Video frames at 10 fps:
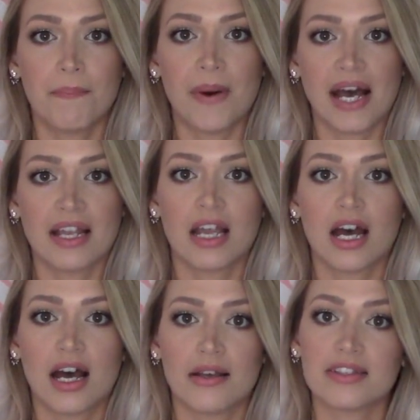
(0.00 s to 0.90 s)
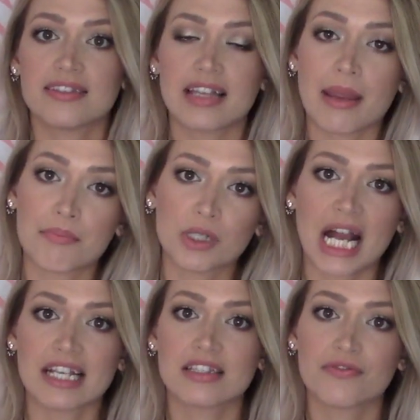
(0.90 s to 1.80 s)
but same
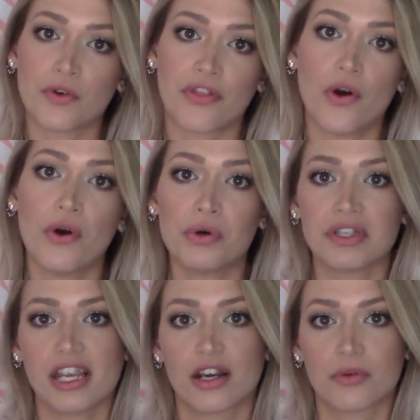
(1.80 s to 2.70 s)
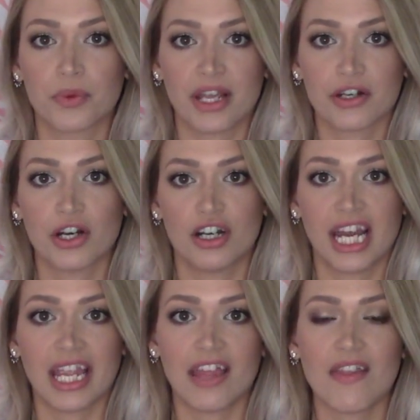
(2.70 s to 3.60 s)
price for the whole year reoccurring,